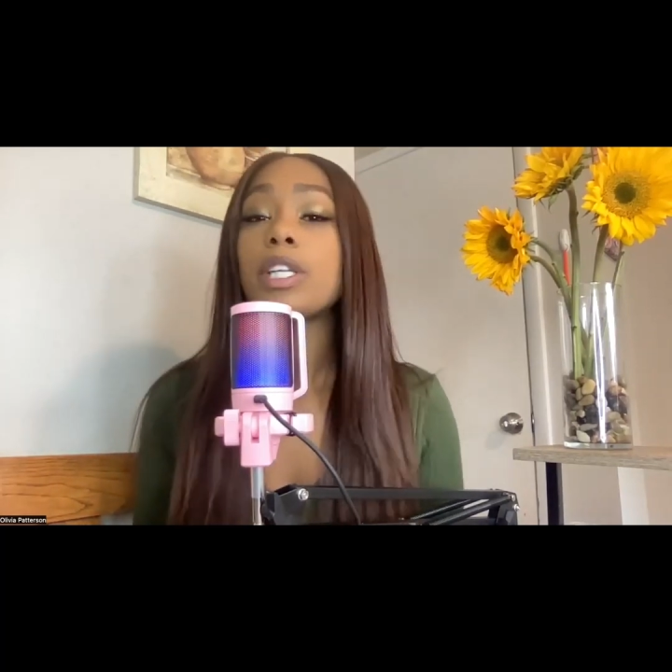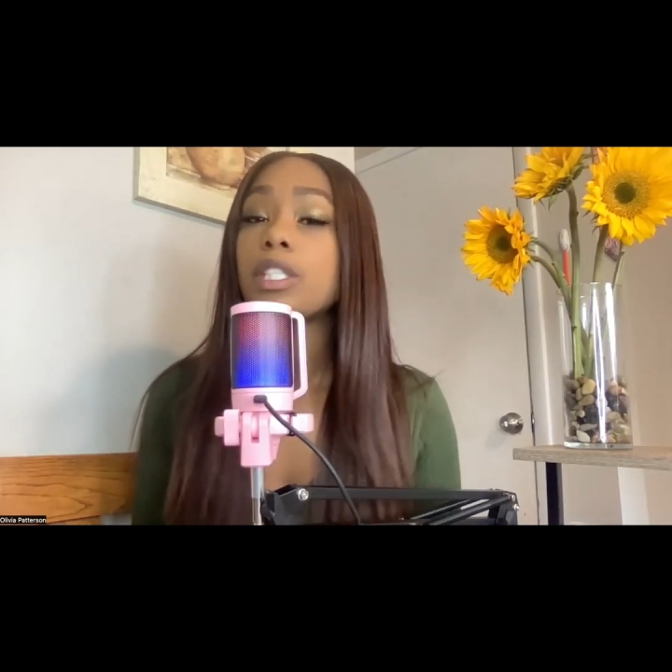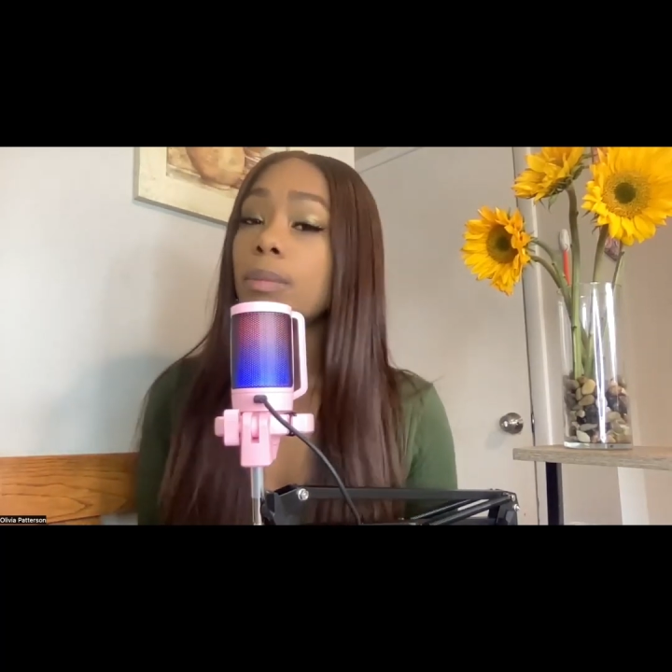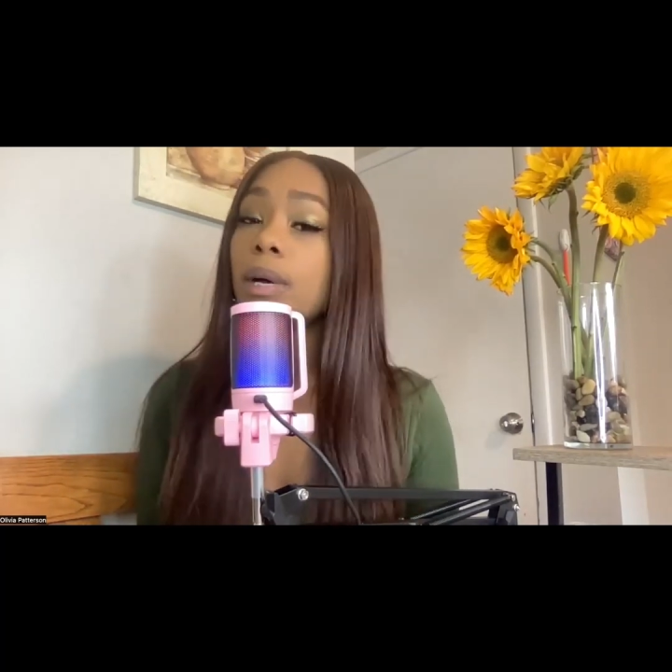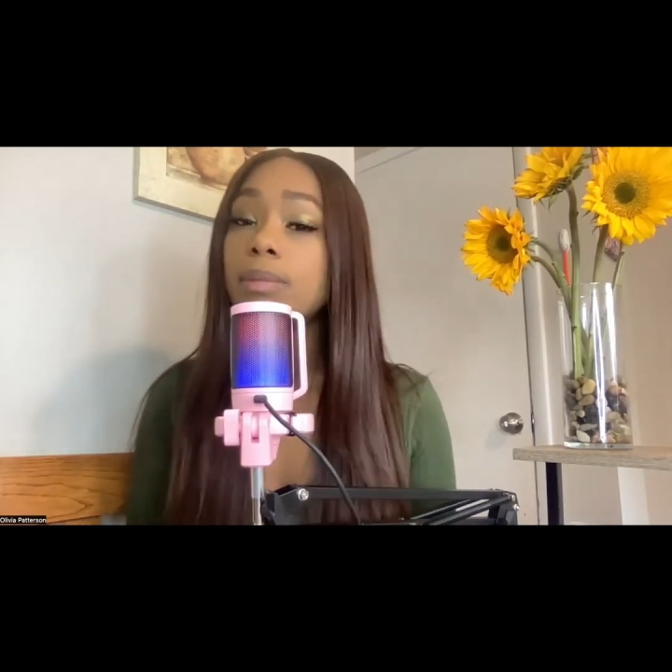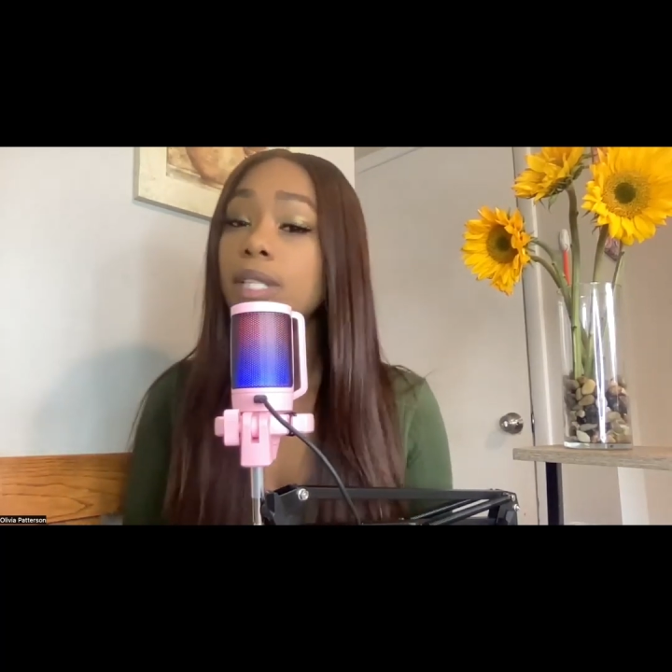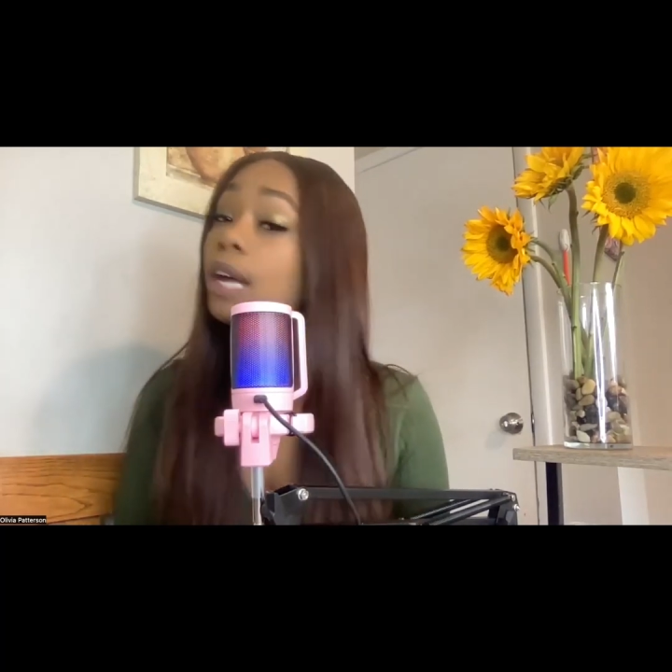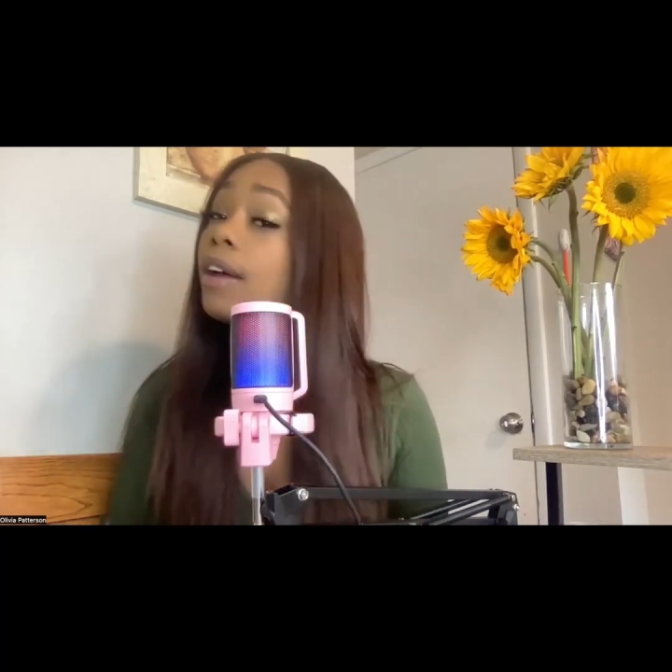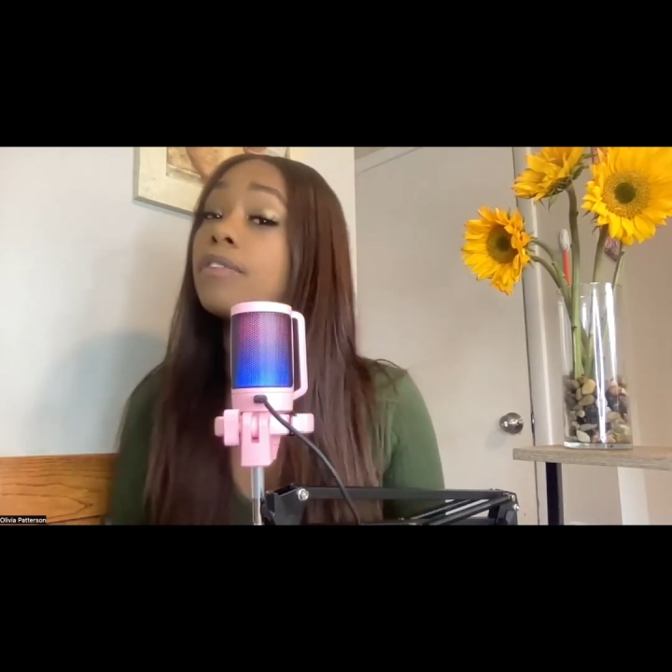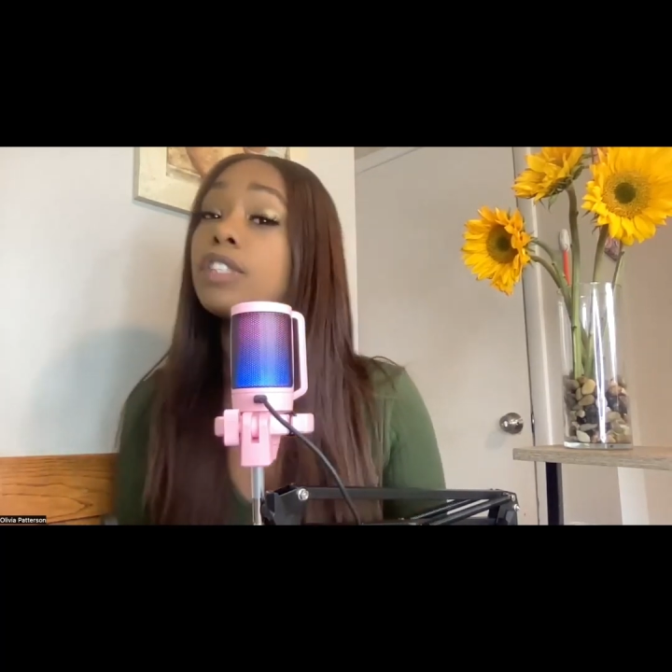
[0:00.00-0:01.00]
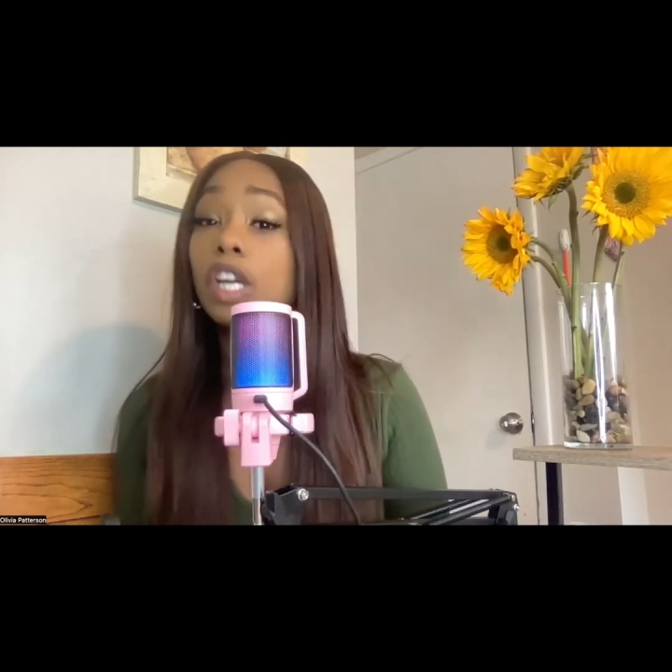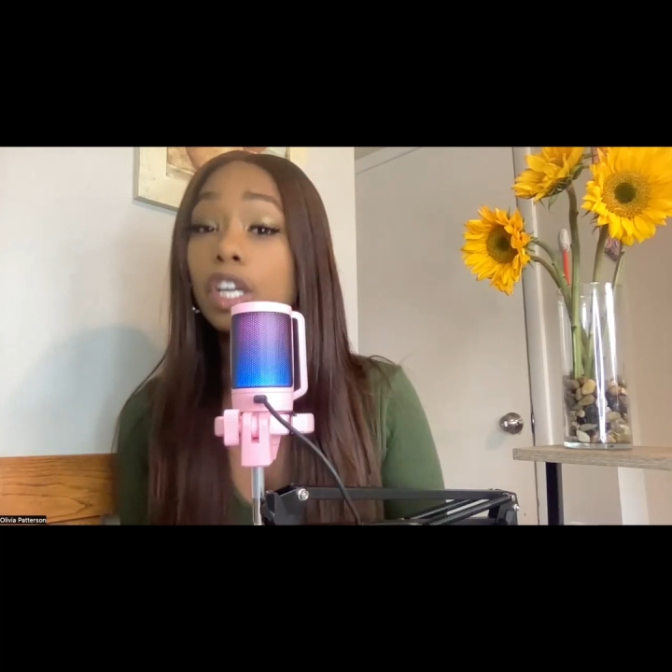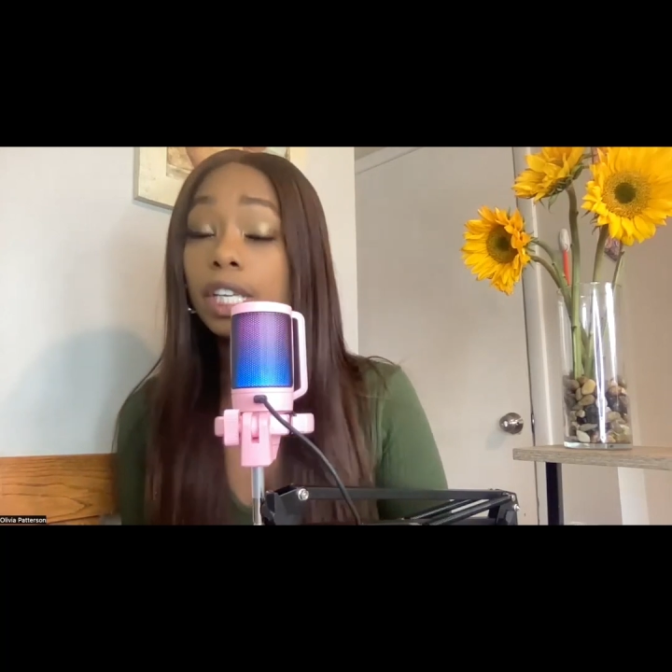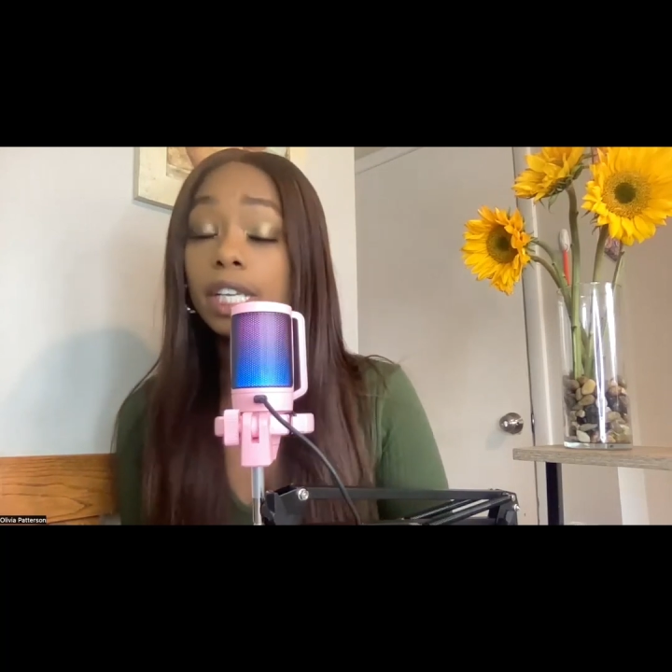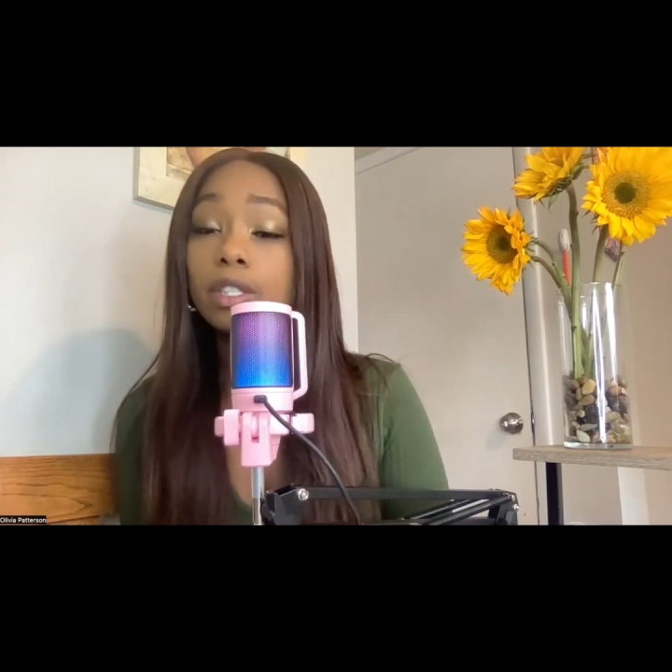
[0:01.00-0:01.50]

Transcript: razor bumps that have turned